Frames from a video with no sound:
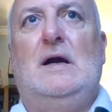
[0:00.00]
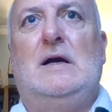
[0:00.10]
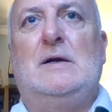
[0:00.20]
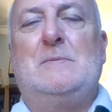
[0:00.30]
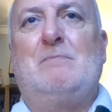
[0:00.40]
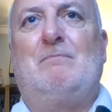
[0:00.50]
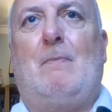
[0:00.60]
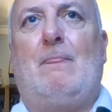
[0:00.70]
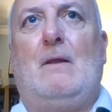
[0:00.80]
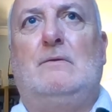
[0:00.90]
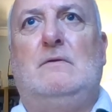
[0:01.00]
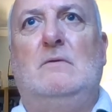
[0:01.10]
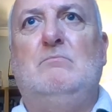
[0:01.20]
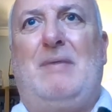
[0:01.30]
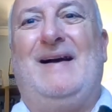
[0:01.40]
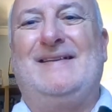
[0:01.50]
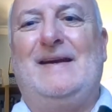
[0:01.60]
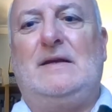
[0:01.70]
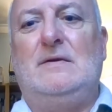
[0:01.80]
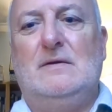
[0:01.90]
Don't
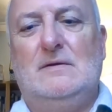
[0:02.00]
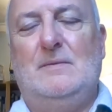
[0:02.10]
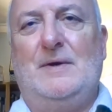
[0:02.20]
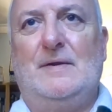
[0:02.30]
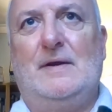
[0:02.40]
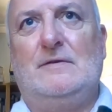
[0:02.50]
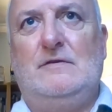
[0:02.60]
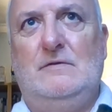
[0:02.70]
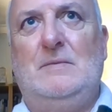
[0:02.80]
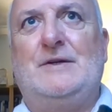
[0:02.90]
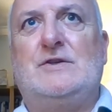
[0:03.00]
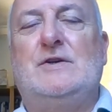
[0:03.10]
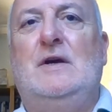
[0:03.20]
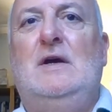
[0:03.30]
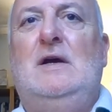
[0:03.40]
panic about that too much.